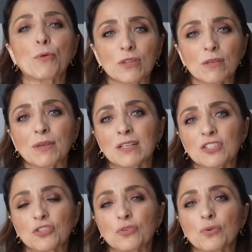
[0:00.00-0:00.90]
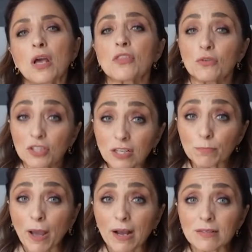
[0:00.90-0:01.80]
put them into their dust
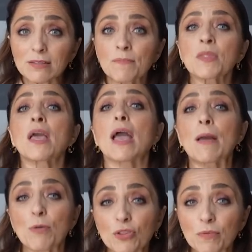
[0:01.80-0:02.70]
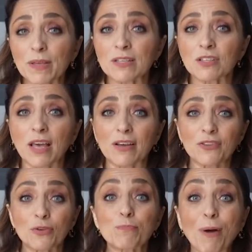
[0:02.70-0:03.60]
bags and put them into
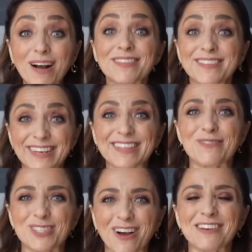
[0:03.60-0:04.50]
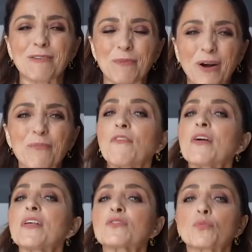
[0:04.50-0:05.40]
that those boxes that I keep talking about. I
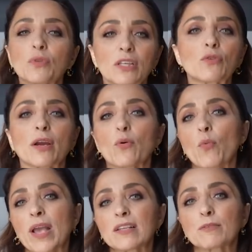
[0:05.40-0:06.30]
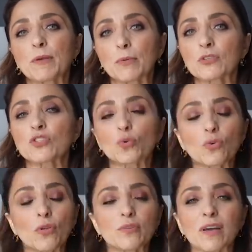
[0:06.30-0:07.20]
find that's a really great way to be able to
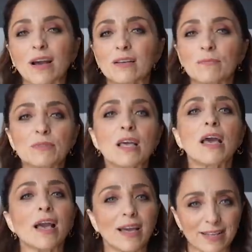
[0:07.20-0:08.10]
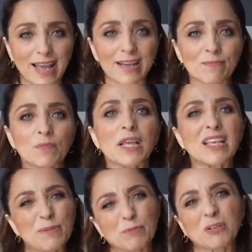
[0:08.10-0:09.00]
store those items. And again, it
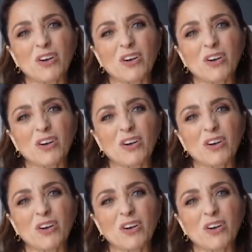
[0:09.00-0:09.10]
keeps them